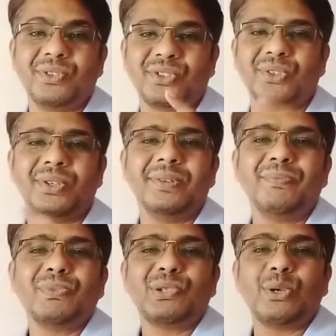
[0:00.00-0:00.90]
You
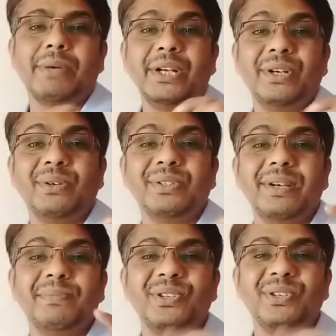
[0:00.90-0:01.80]
should. So write
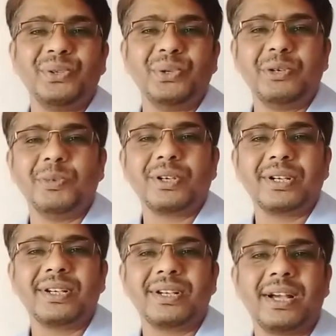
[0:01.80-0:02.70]
down them in your
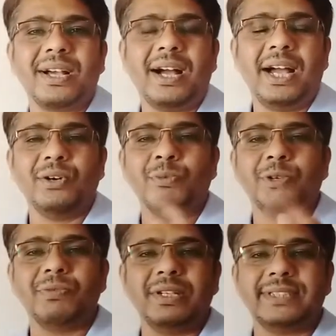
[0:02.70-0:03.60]
notebook. I
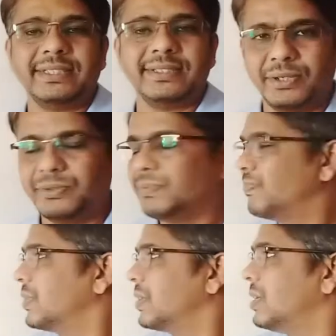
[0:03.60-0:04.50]
hope you will write them
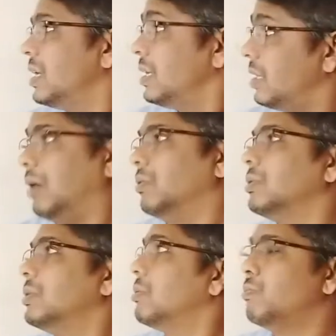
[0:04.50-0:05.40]
down.
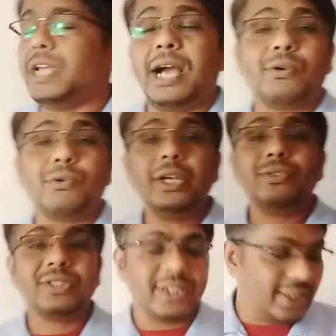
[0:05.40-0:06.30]
Now, we
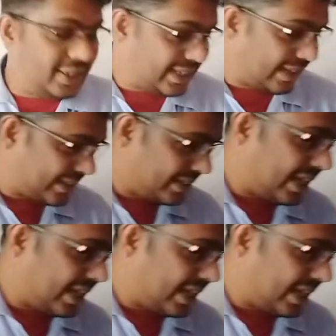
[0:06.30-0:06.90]
are going to study